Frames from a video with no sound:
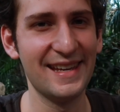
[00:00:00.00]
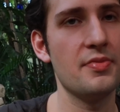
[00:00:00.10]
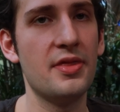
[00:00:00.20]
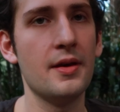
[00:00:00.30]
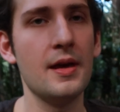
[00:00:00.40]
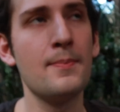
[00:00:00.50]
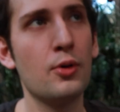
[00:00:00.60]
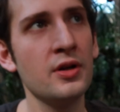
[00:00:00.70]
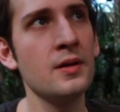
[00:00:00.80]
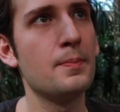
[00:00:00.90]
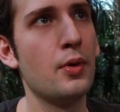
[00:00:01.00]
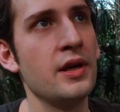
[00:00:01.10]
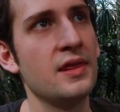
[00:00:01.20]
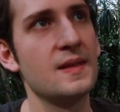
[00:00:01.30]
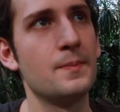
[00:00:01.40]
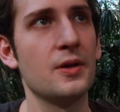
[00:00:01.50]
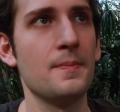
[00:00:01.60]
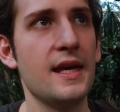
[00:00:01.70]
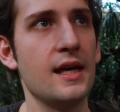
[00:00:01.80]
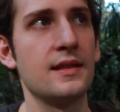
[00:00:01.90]
The important point this book
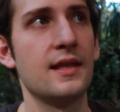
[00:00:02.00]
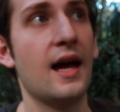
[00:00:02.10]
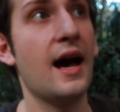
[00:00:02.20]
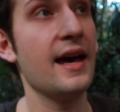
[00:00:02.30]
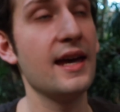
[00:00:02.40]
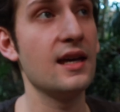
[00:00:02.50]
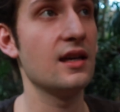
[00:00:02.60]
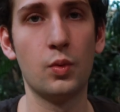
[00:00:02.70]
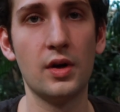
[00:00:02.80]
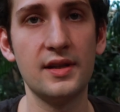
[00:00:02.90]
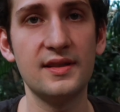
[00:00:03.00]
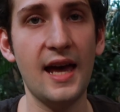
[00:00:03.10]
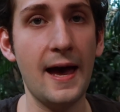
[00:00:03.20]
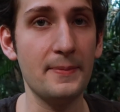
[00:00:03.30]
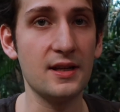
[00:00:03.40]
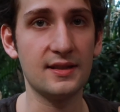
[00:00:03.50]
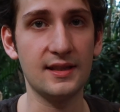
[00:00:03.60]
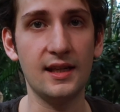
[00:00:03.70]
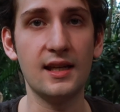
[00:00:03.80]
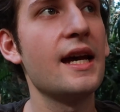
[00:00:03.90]
makes that I was happy to see,